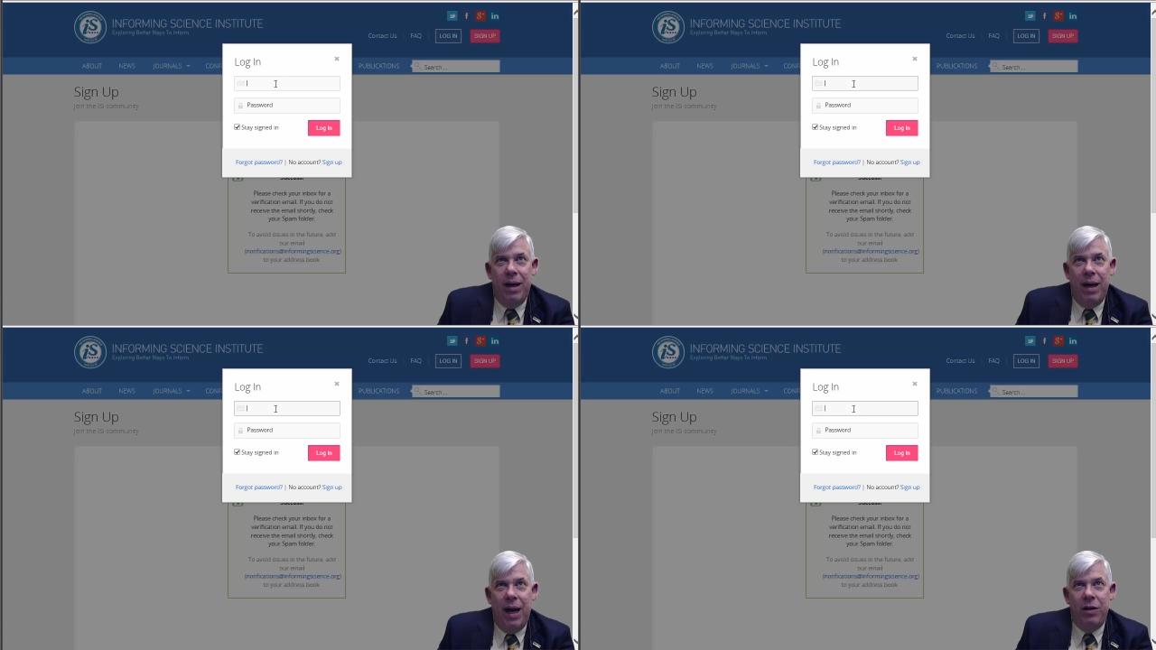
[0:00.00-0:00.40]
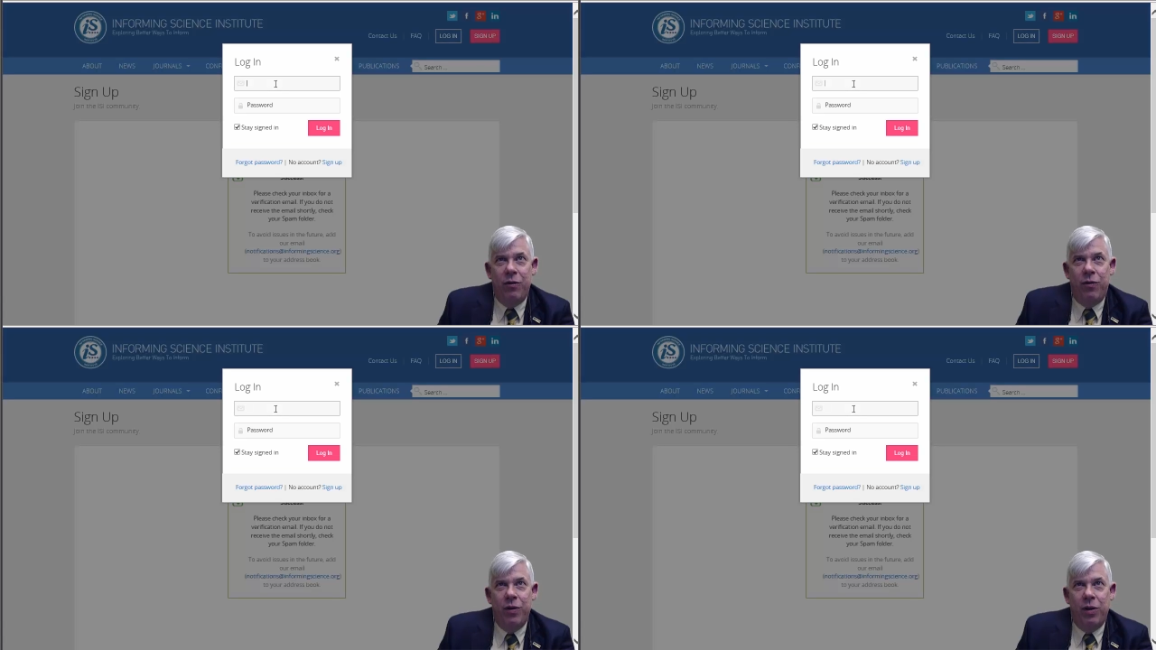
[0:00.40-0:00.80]
And you
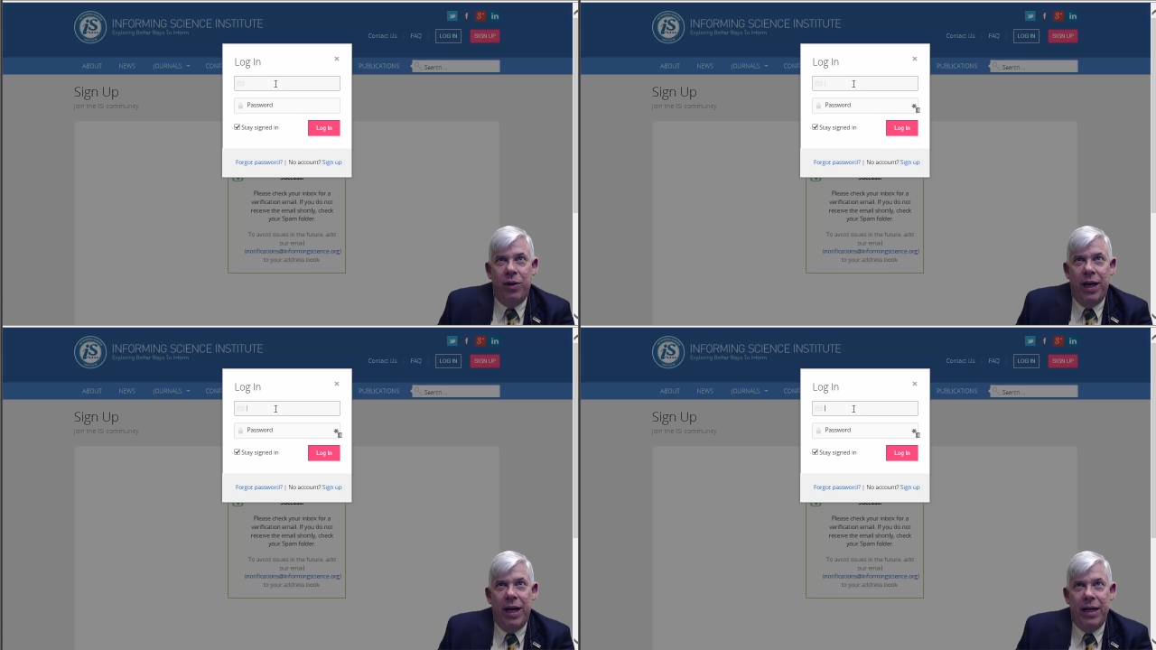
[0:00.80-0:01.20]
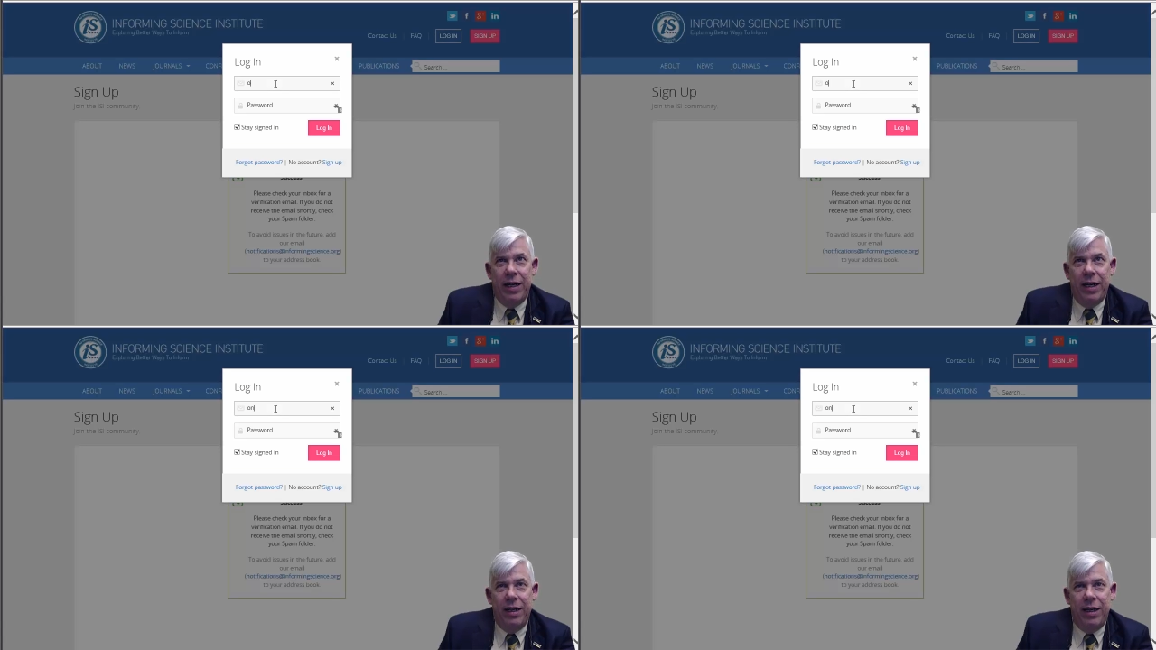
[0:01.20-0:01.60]
fill that
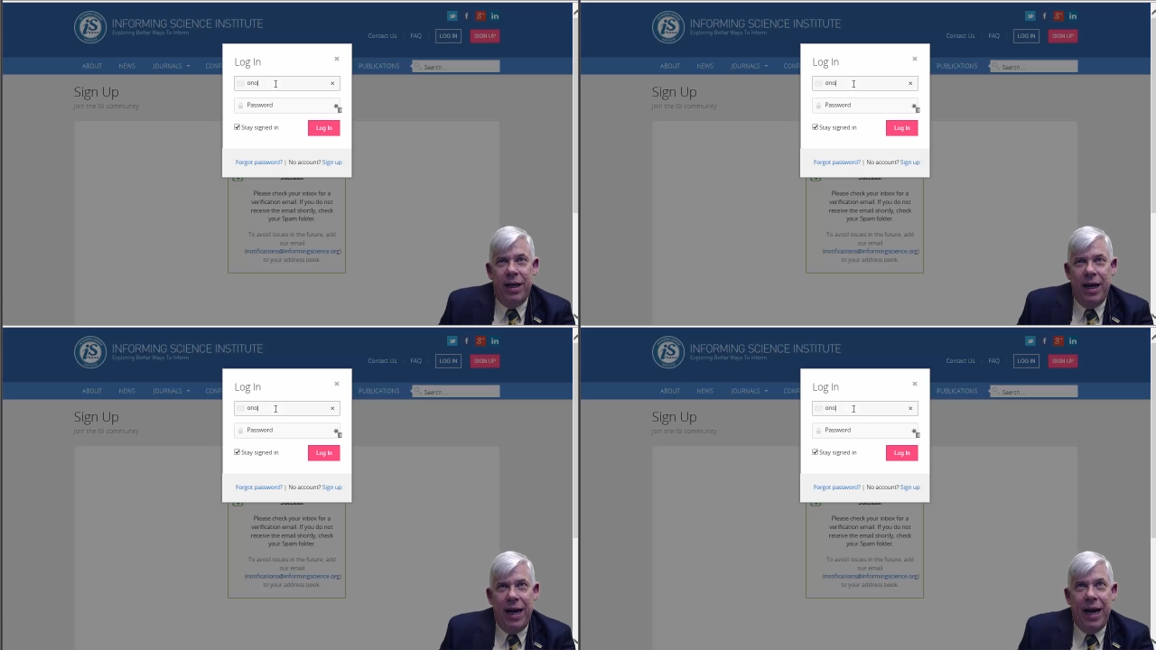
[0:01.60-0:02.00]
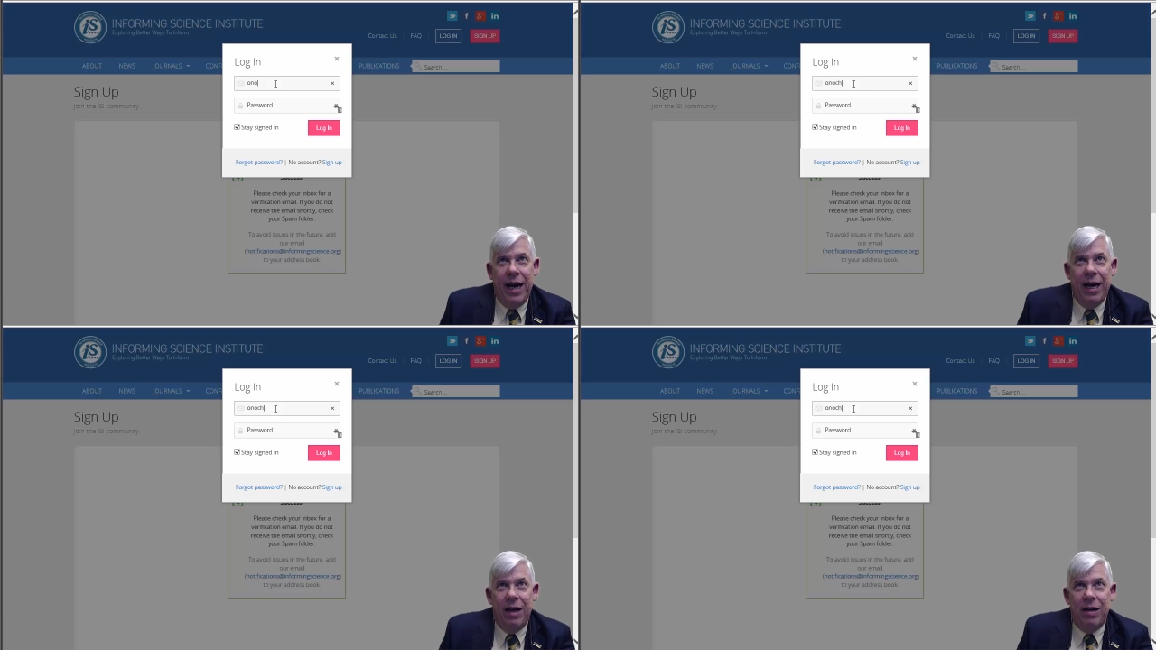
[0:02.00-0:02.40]
in,
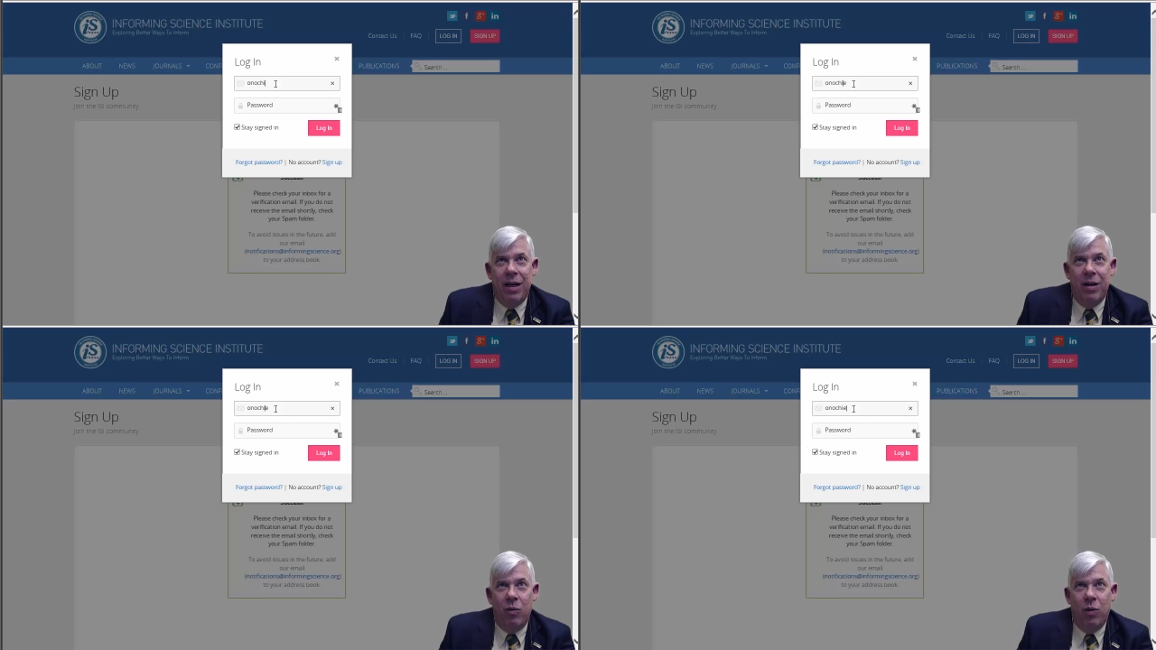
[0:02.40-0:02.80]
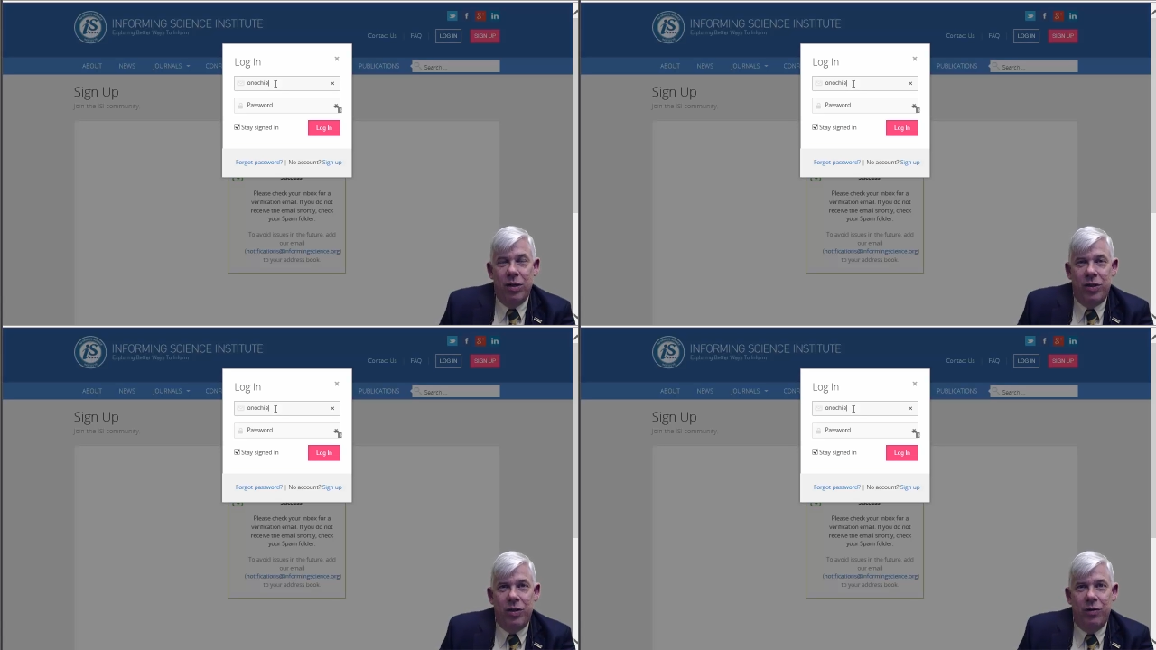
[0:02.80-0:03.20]
and
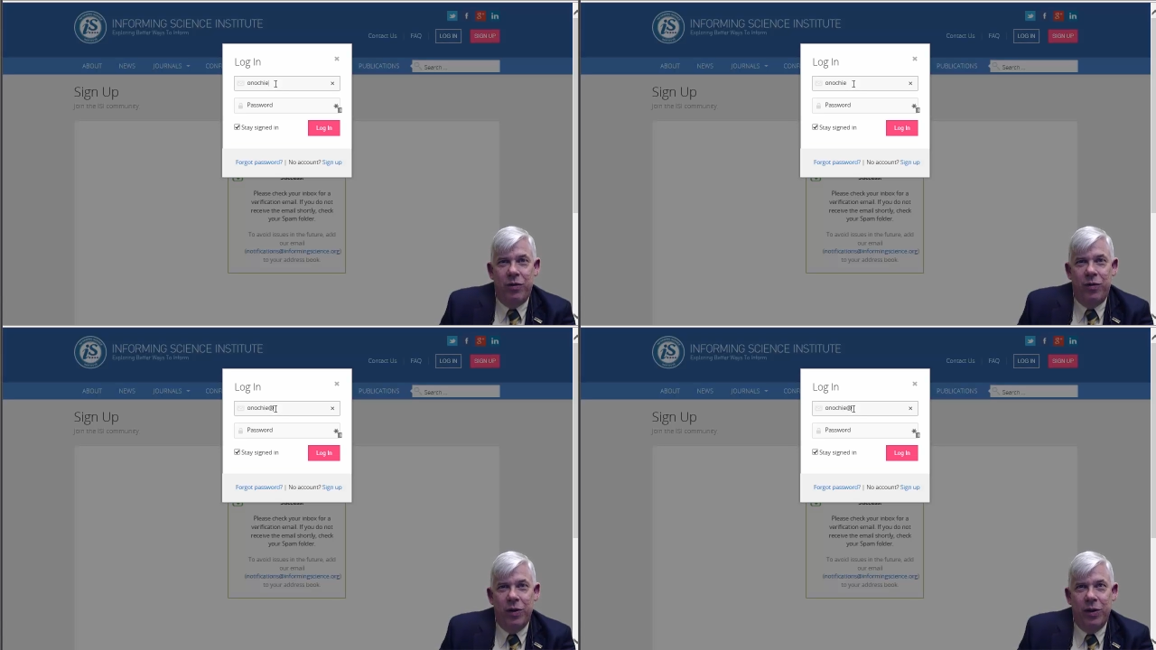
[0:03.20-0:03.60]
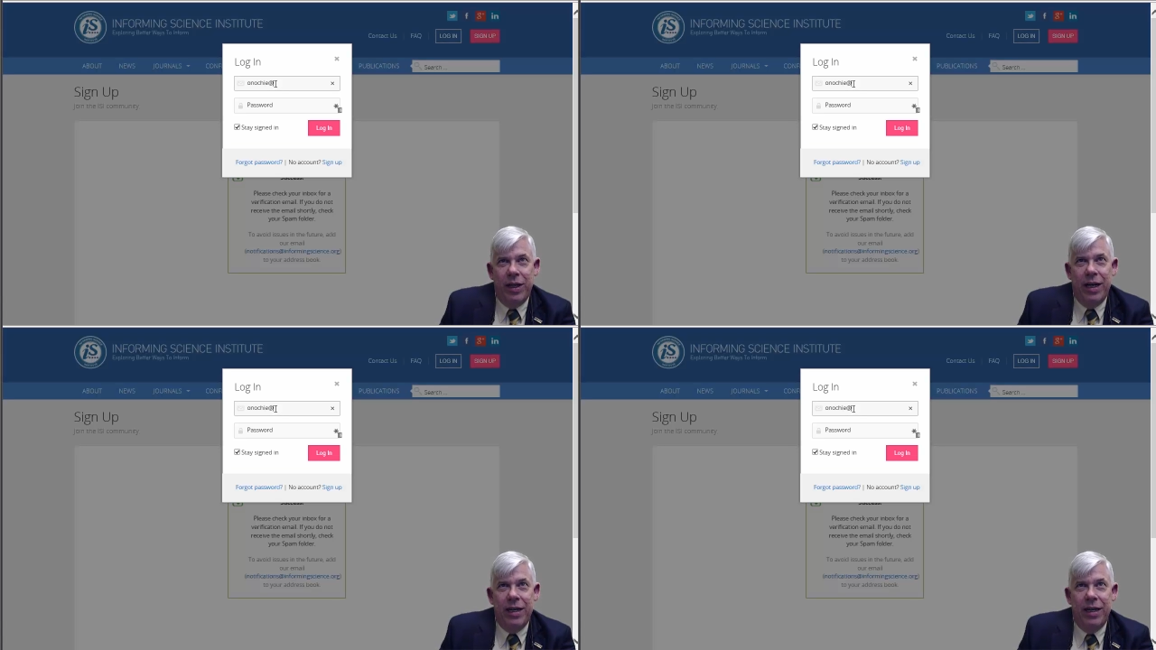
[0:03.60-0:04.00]
once you fill
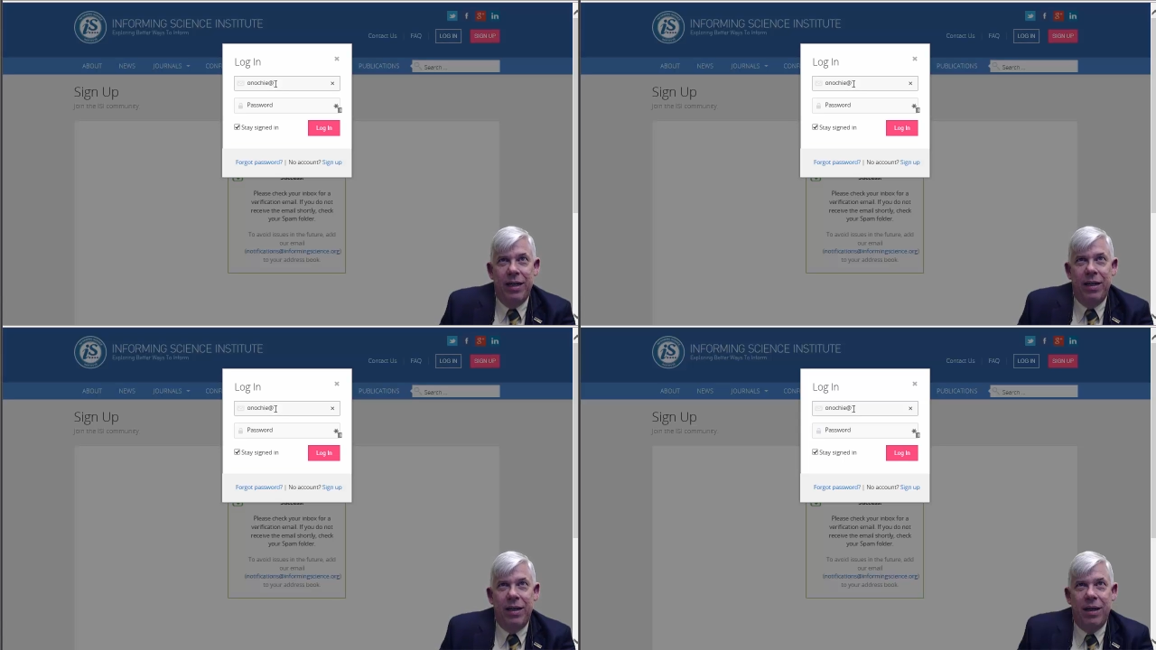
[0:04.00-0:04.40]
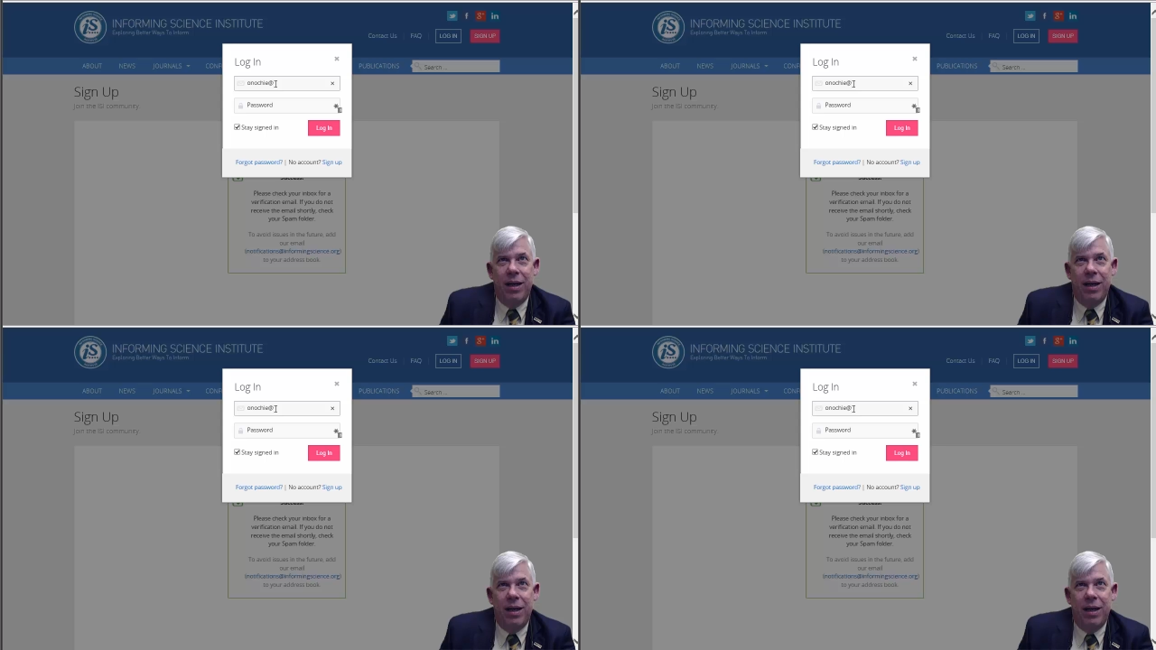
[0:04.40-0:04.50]
that in,